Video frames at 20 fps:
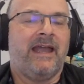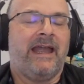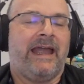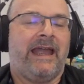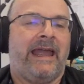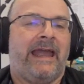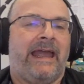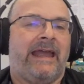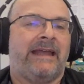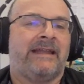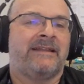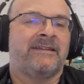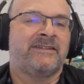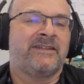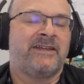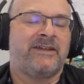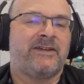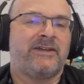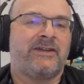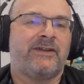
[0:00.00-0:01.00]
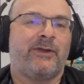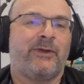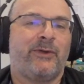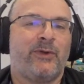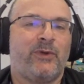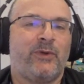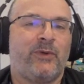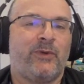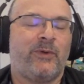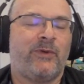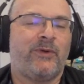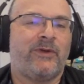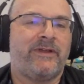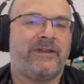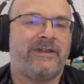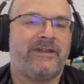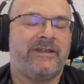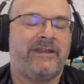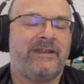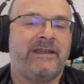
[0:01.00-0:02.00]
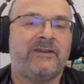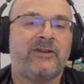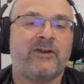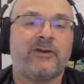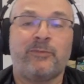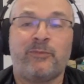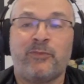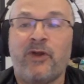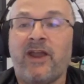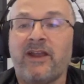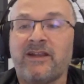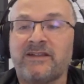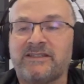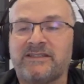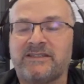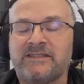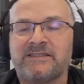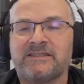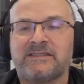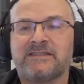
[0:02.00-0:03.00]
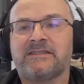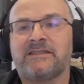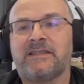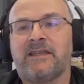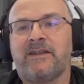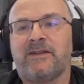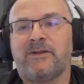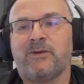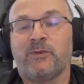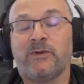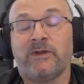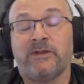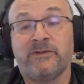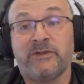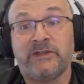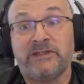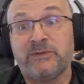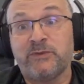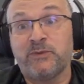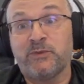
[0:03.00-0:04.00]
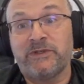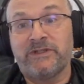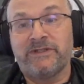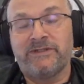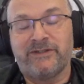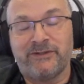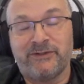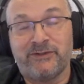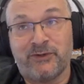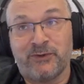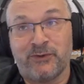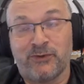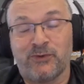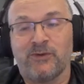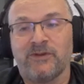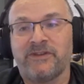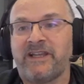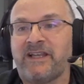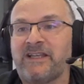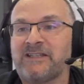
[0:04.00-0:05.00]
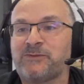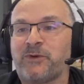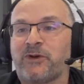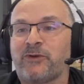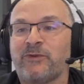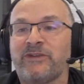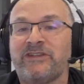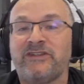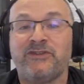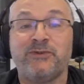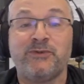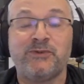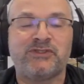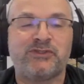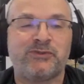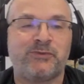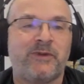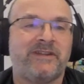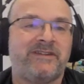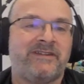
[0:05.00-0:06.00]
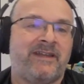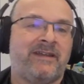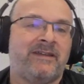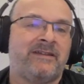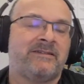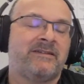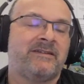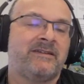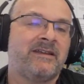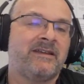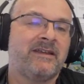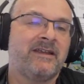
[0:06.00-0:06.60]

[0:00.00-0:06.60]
And in our practice, when we good old days where we used to attend